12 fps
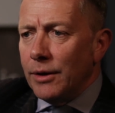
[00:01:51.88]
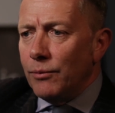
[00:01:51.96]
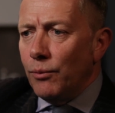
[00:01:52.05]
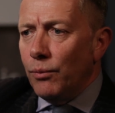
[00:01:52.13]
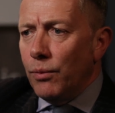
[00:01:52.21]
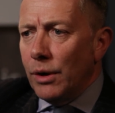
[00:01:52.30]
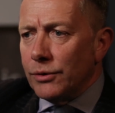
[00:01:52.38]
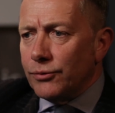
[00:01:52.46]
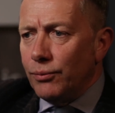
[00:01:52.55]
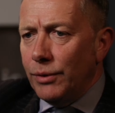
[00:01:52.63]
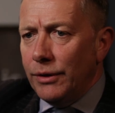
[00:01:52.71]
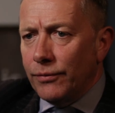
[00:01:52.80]

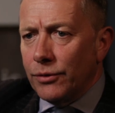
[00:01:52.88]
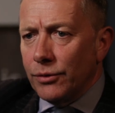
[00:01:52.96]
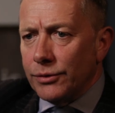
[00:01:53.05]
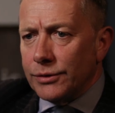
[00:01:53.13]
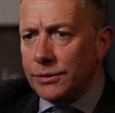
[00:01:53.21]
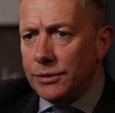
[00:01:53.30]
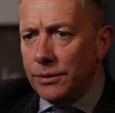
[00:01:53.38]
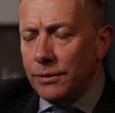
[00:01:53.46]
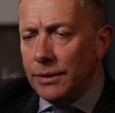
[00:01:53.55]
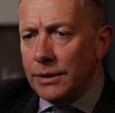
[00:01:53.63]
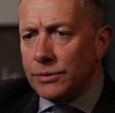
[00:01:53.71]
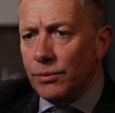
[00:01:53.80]
What we of course
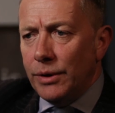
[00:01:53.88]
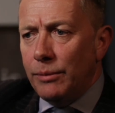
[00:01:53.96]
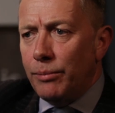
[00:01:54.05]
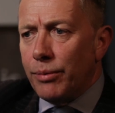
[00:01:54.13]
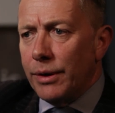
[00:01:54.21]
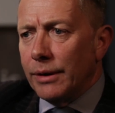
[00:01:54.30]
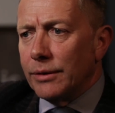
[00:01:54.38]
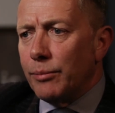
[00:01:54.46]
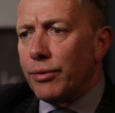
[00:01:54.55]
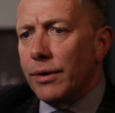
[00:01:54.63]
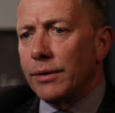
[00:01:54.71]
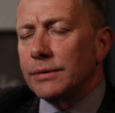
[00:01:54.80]
do is we bring the
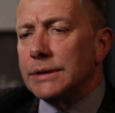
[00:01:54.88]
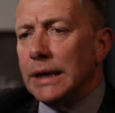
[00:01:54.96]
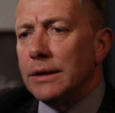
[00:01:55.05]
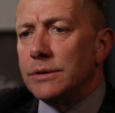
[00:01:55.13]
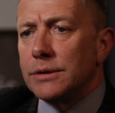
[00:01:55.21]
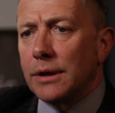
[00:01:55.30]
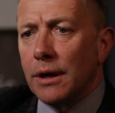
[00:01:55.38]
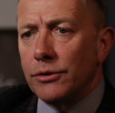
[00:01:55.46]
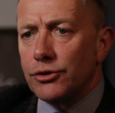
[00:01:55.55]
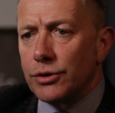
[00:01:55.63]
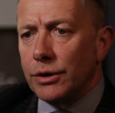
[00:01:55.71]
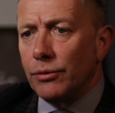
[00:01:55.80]
product into
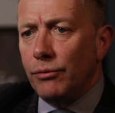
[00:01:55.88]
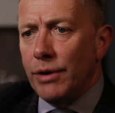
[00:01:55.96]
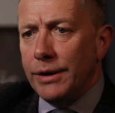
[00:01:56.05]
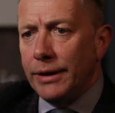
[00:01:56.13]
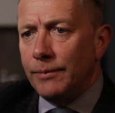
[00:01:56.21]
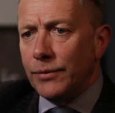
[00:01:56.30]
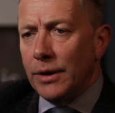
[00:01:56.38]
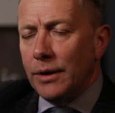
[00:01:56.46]
country already.